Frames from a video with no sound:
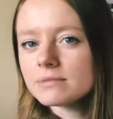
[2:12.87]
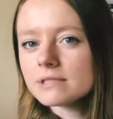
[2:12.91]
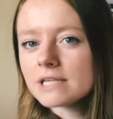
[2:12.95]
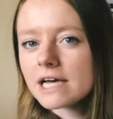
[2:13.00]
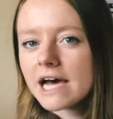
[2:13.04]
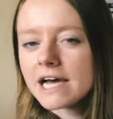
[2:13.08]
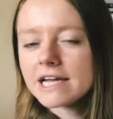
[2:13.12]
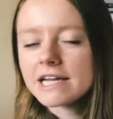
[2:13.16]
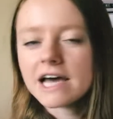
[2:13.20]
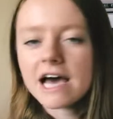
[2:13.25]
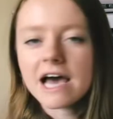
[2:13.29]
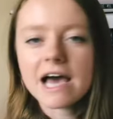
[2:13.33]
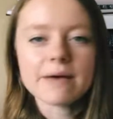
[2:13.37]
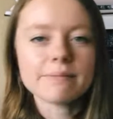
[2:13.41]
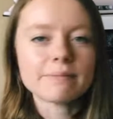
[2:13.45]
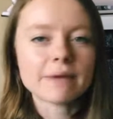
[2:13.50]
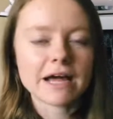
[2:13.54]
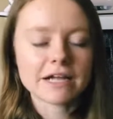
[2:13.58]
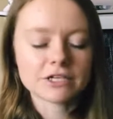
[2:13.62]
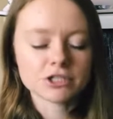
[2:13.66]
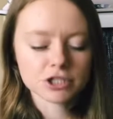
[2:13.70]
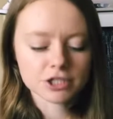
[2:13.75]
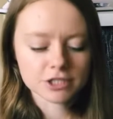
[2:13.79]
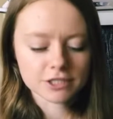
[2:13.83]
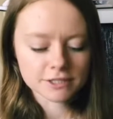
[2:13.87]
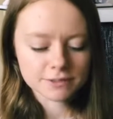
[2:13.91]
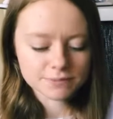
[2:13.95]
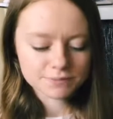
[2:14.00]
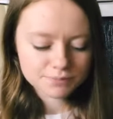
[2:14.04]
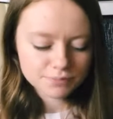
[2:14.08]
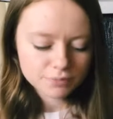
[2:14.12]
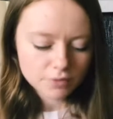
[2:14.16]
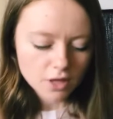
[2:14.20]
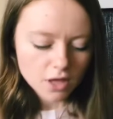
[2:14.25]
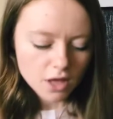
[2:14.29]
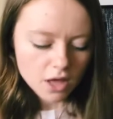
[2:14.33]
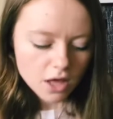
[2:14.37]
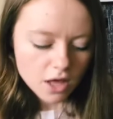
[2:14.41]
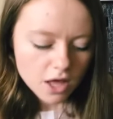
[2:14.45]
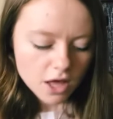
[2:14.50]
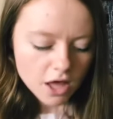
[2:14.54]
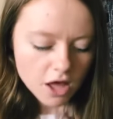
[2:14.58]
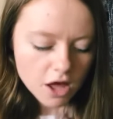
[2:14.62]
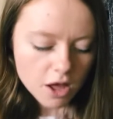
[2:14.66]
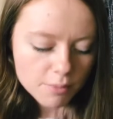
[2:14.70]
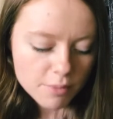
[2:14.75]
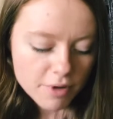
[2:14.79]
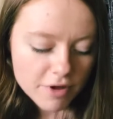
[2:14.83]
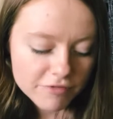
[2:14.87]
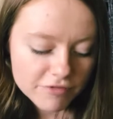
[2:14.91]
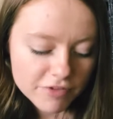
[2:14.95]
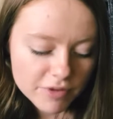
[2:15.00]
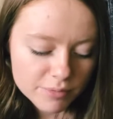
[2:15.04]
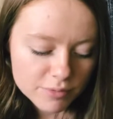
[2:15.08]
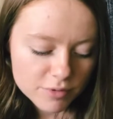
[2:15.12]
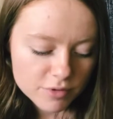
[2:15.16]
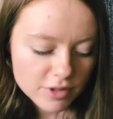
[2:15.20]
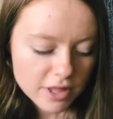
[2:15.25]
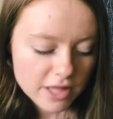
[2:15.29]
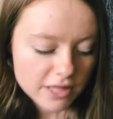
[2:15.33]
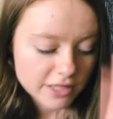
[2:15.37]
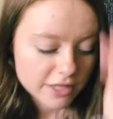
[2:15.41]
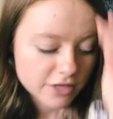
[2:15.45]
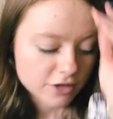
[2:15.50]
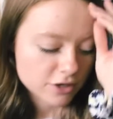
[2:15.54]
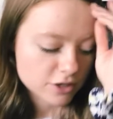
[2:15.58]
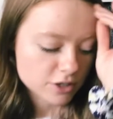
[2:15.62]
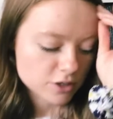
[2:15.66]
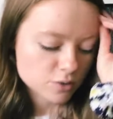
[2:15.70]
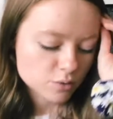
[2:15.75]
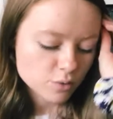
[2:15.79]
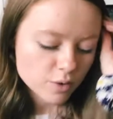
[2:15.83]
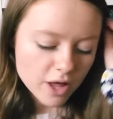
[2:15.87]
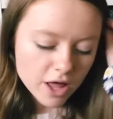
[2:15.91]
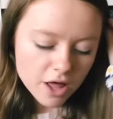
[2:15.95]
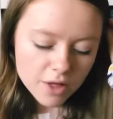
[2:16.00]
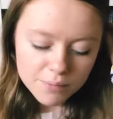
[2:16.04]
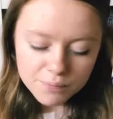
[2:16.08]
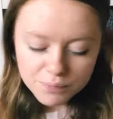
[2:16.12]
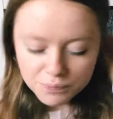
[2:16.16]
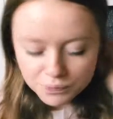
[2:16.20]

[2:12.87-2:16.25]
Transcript: tie-dye matches. I'll flip through that later as well.